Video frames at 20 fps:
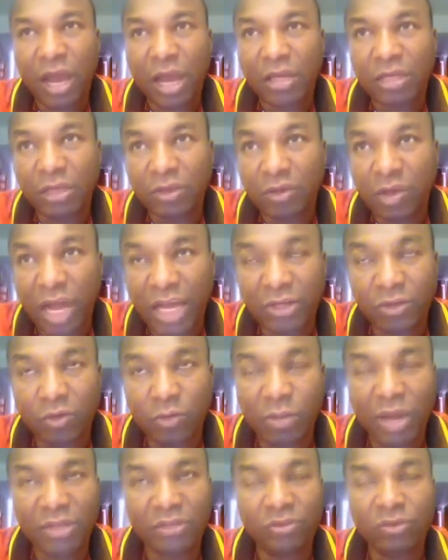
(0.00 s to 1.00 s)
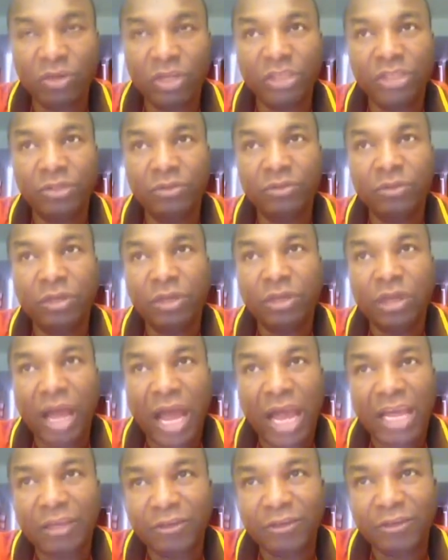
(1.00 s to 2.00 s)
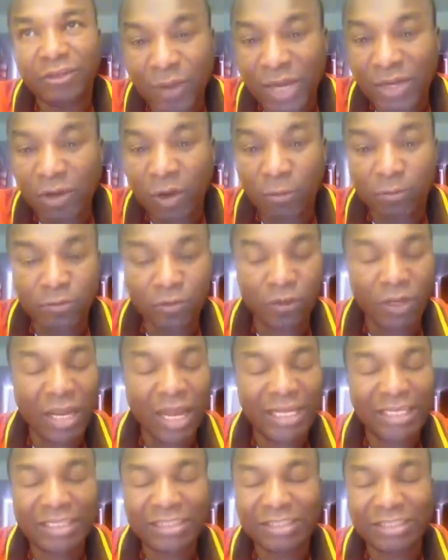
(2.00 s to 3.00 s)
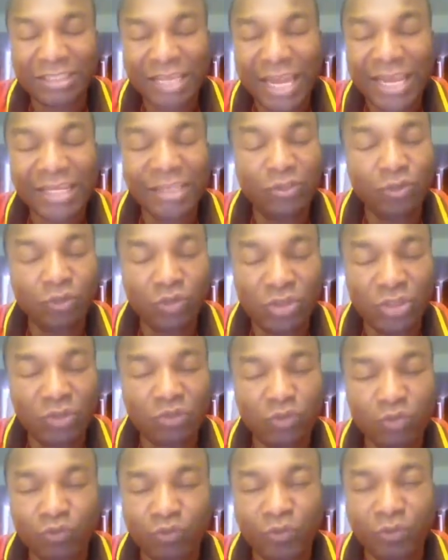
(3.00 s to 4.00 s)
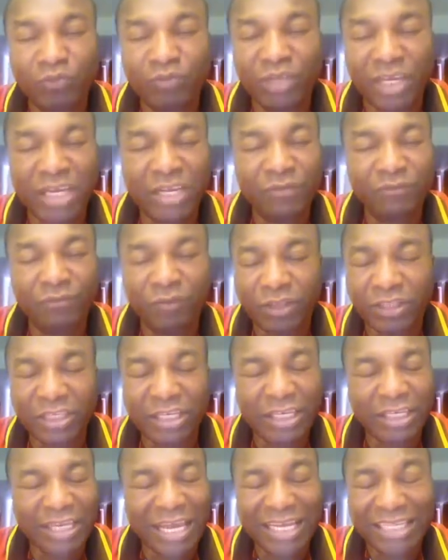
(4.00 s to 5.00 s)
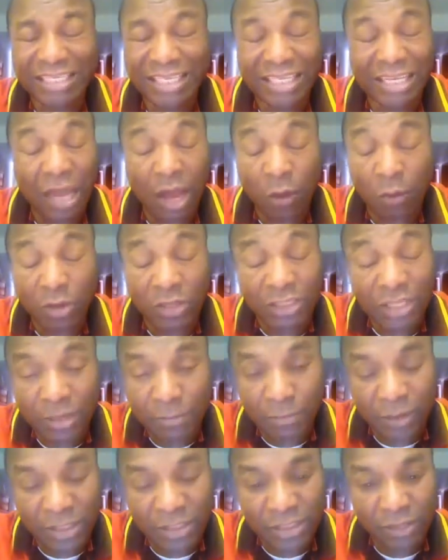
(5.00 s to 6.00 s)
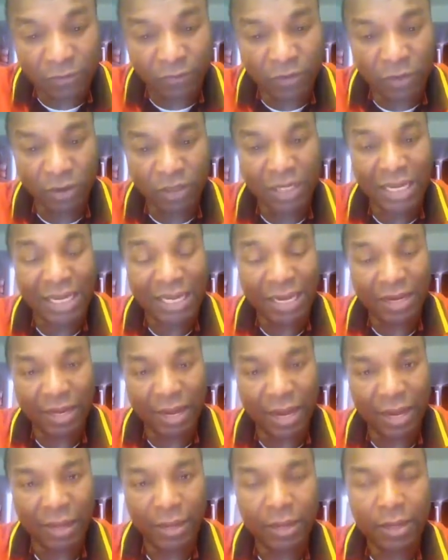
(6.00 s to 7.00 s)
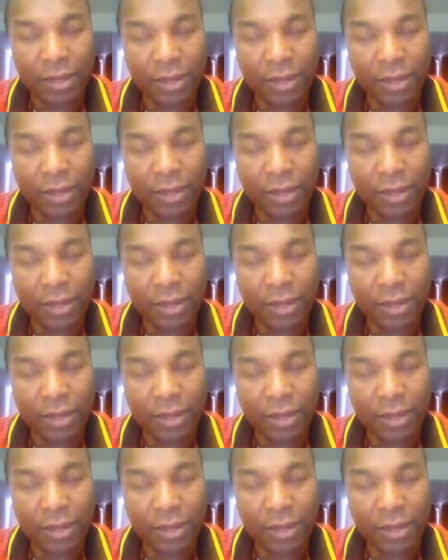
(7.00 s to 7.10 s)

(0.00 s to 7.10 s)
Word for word: You know, I do my solitude. I spend up to like 10, 15, 14, 18 hours in the presence of God in a day.